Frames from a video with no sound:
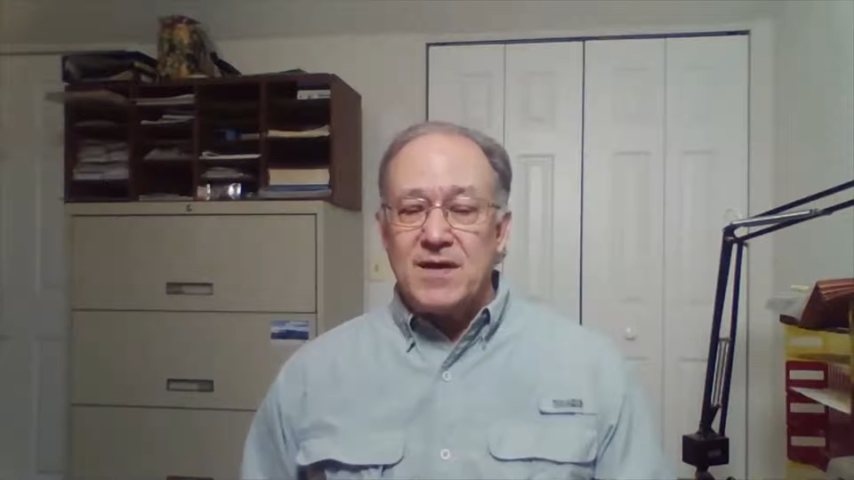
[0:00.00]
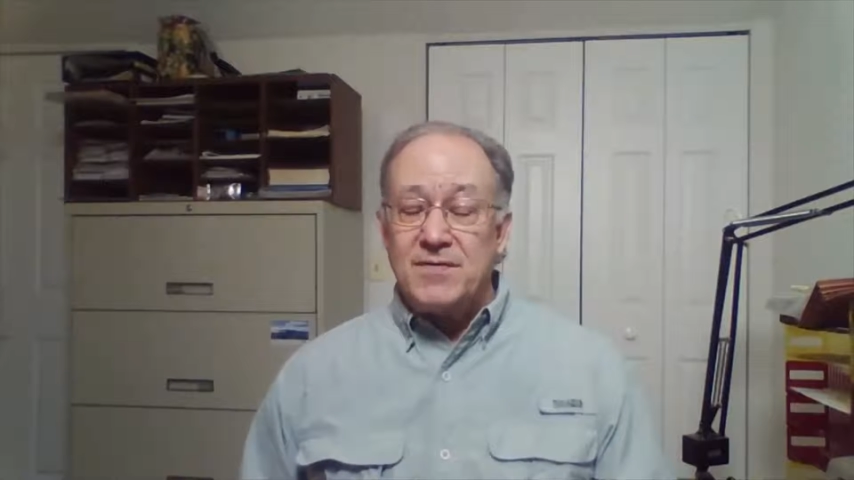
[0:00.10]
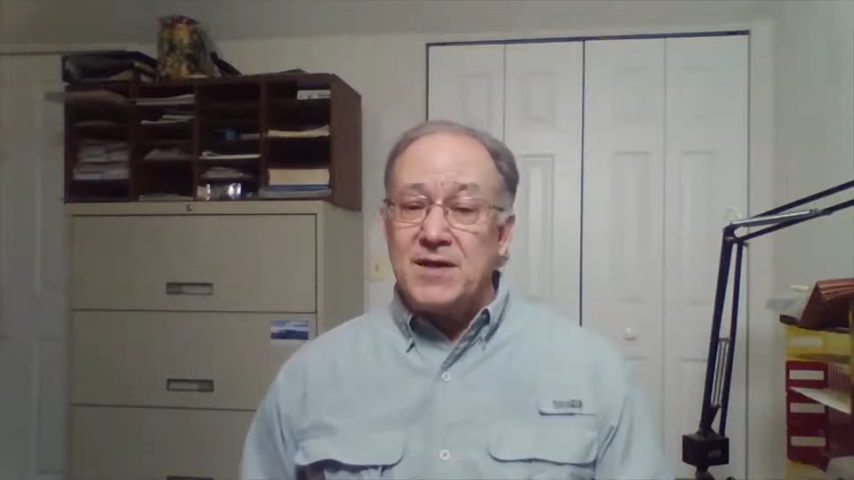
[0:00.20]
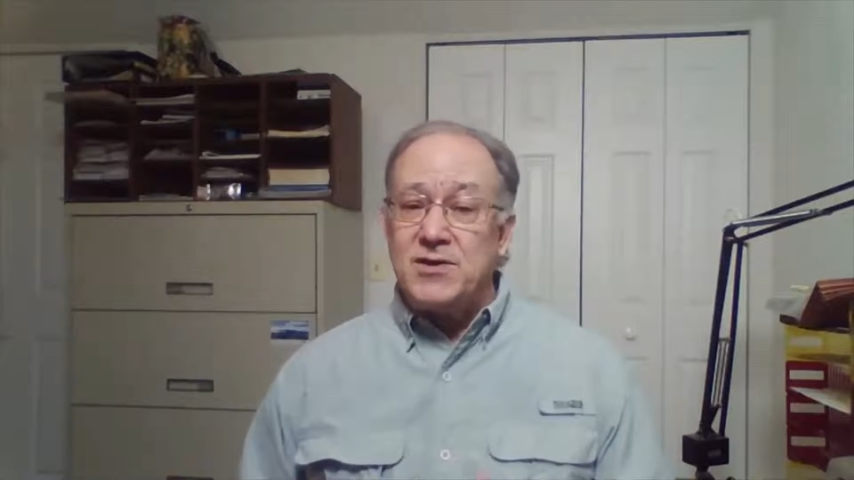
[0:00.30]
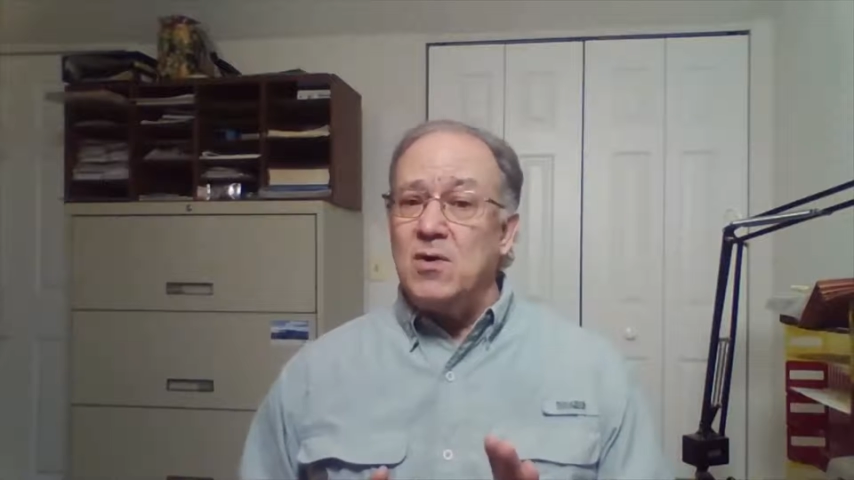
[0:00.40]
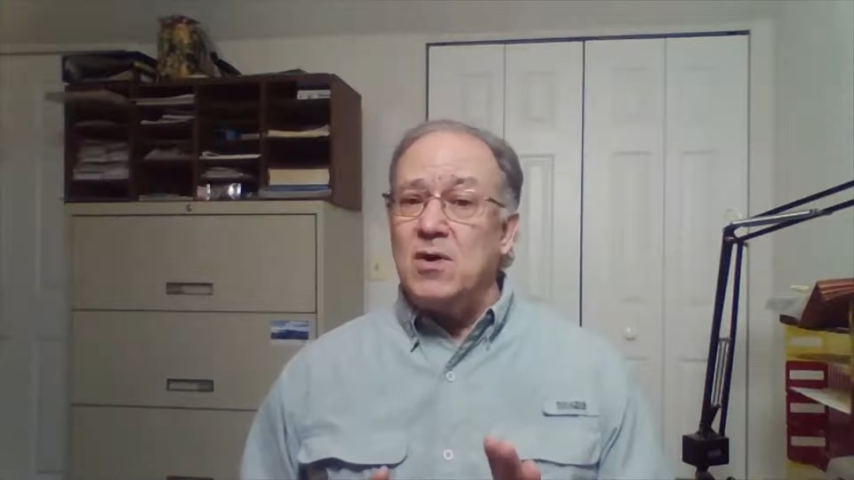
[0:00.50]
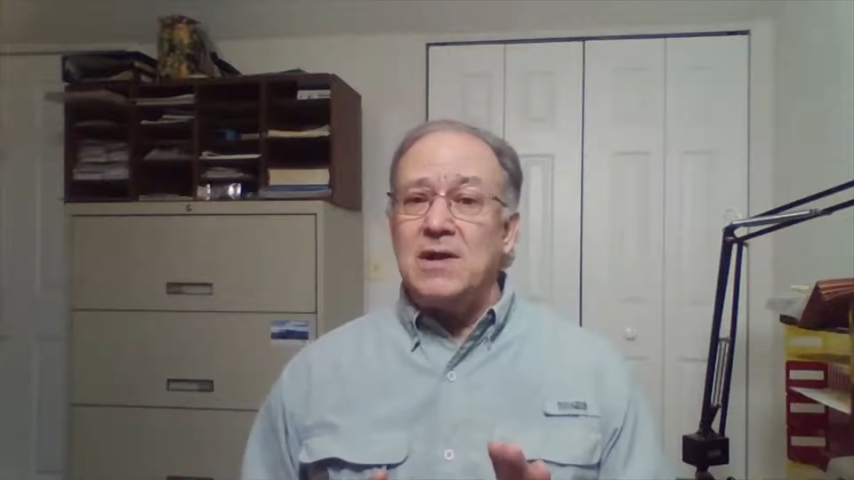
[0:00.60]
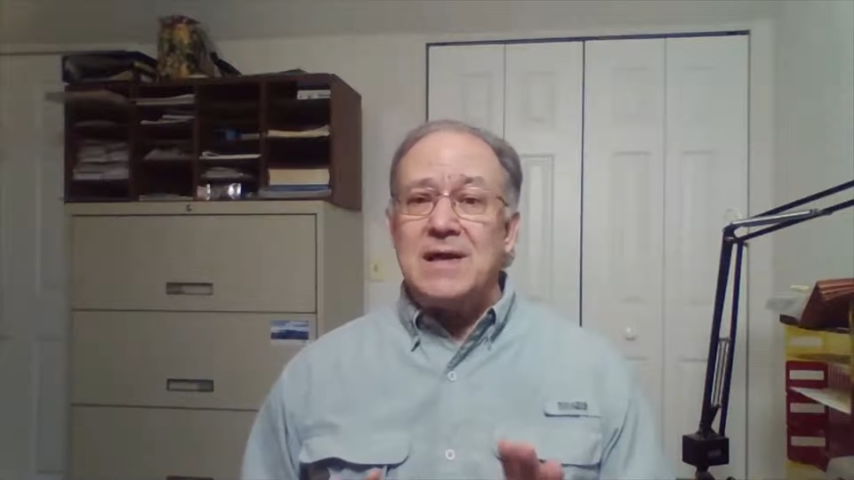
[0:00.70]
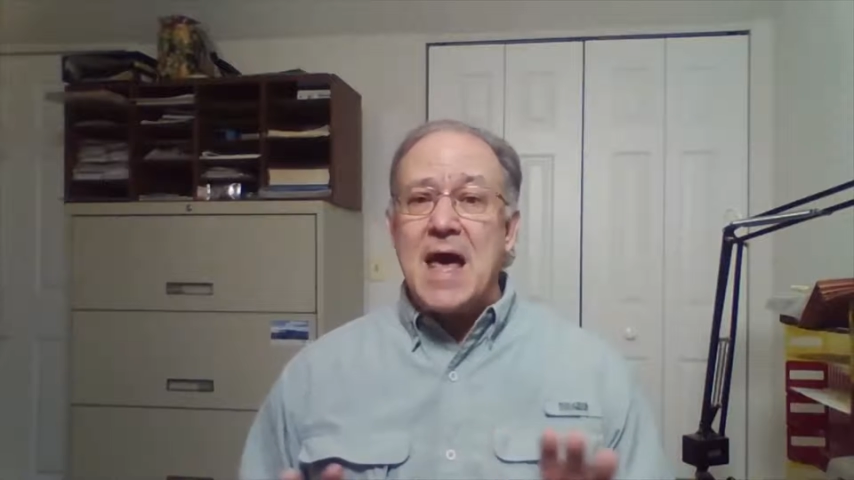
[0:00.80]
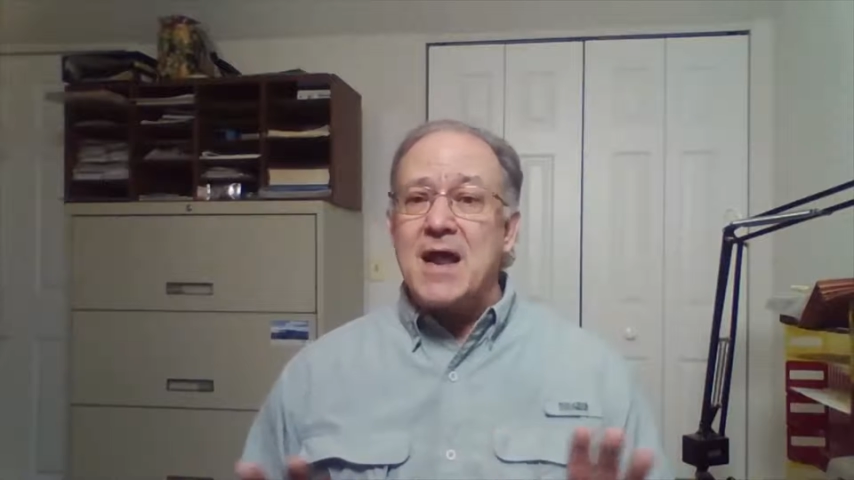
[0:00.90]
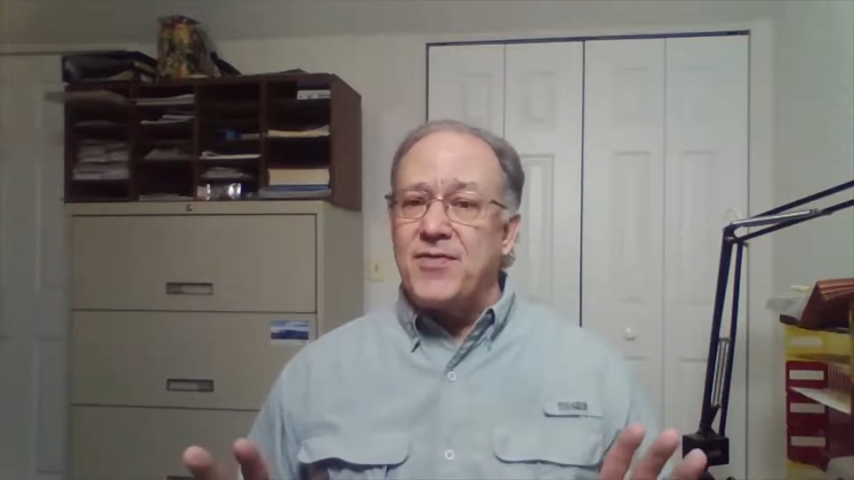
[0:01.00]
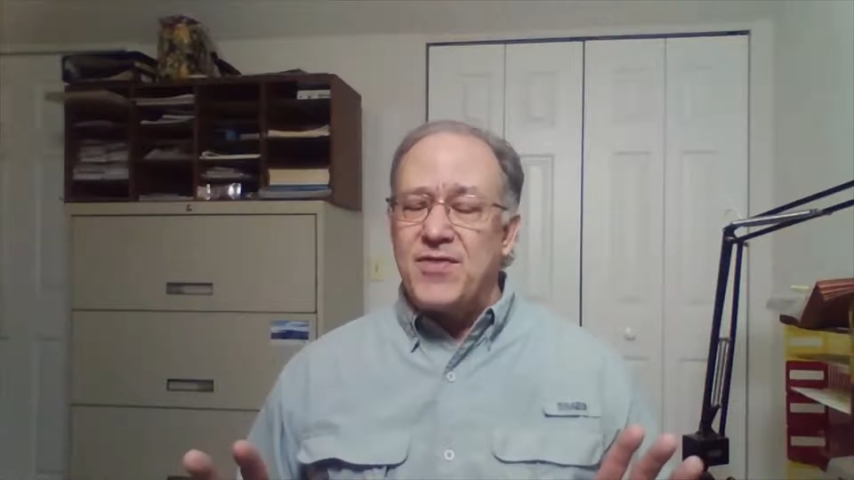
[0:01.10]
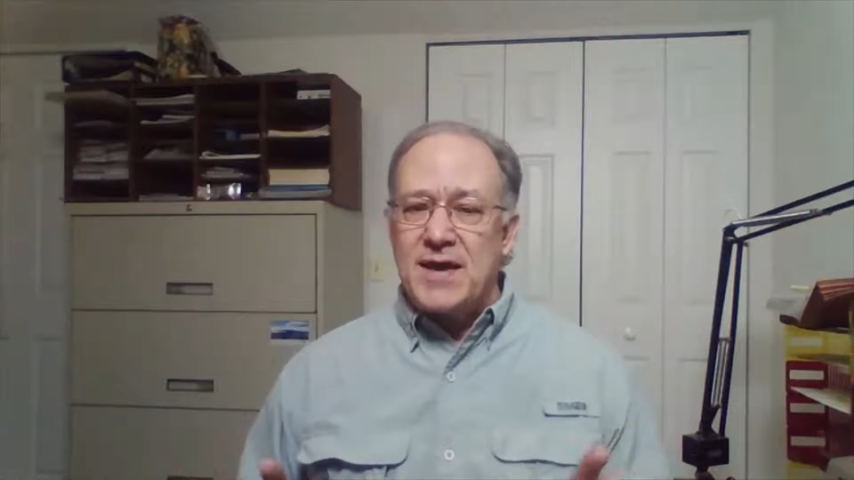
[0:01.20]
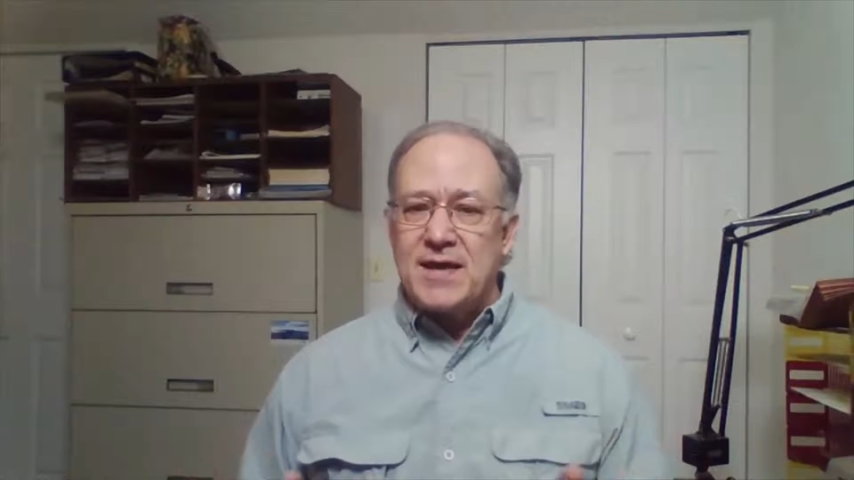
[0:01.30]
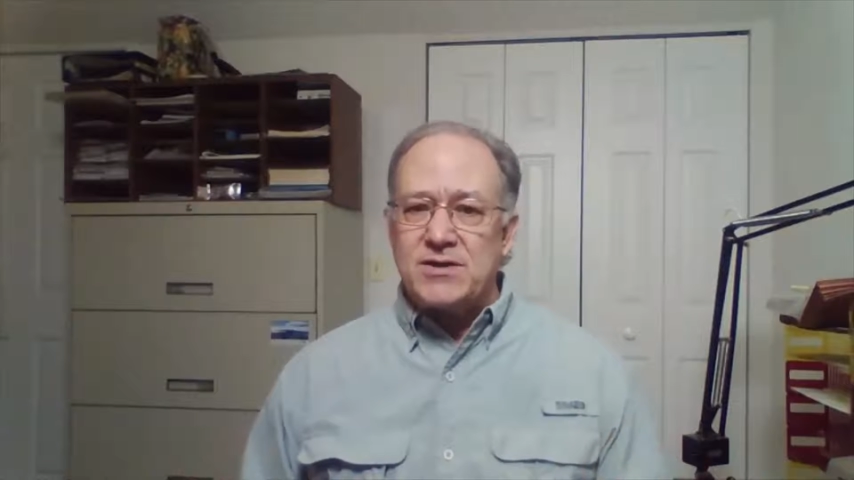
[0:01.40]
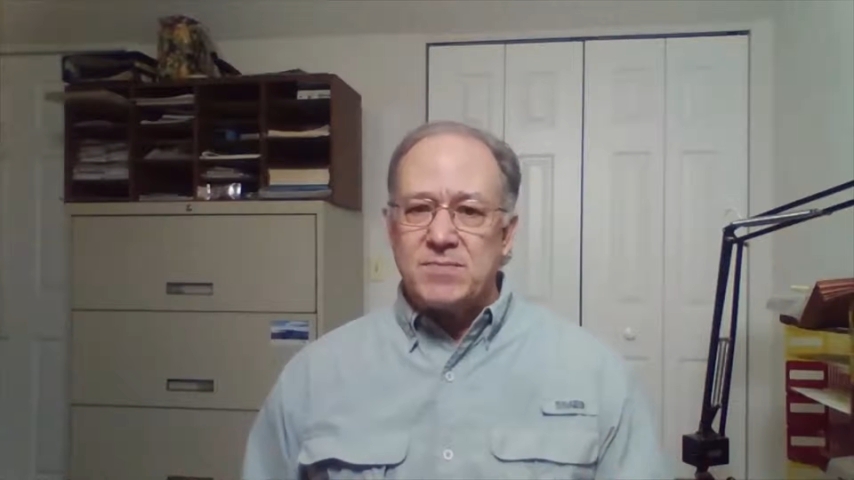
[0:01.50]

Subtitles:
they do a lot of things,